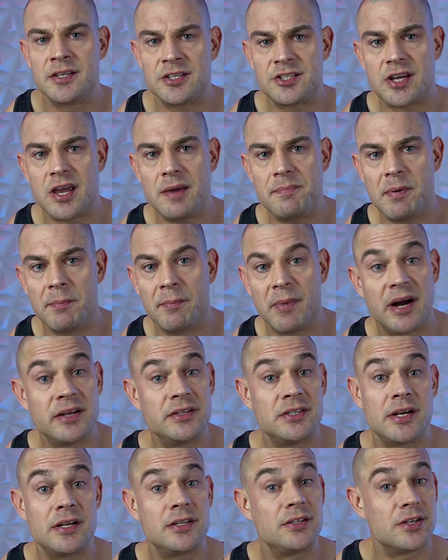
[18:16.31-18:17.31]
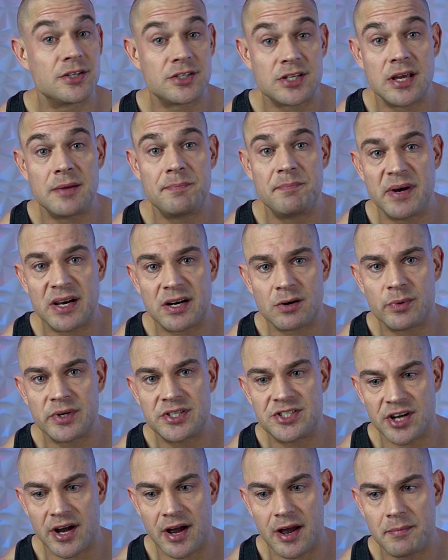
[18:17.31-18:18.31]
Just keep in mind that it does get better
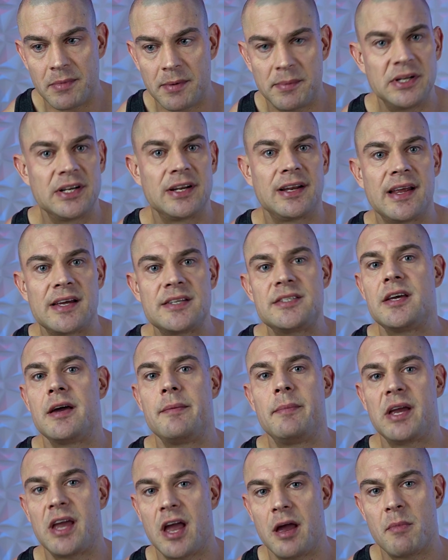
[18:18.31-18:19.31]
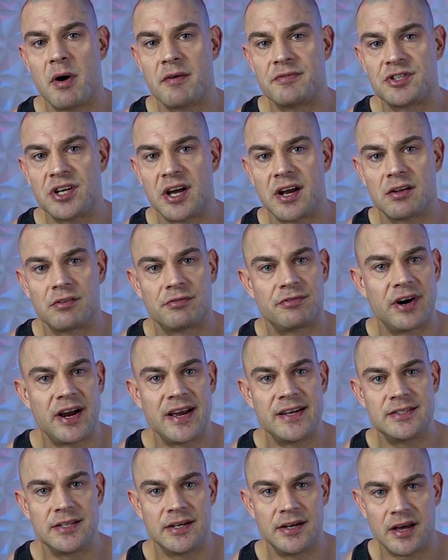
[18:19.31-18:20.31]
with time. I mean, the last time I came off cycle for
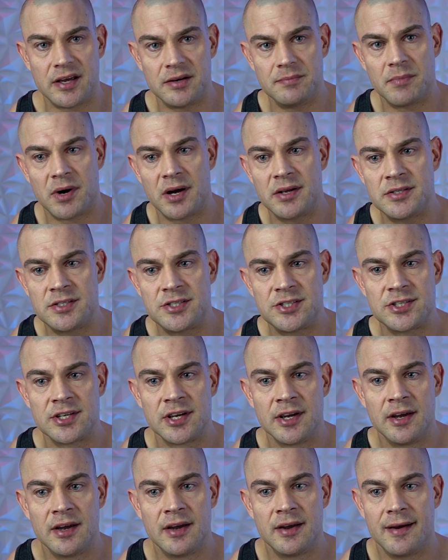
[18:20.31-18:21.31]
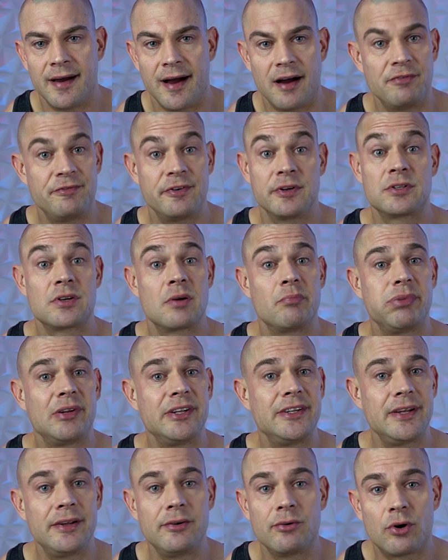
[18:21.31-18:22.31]
8 to 9 months, I felt
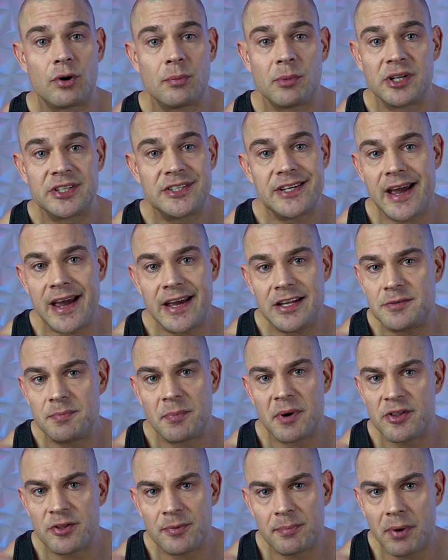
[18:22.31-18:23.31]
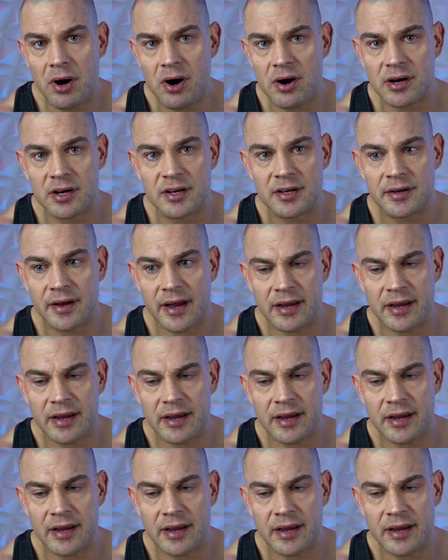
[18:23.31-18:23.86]
completely normal at the 8-month mark.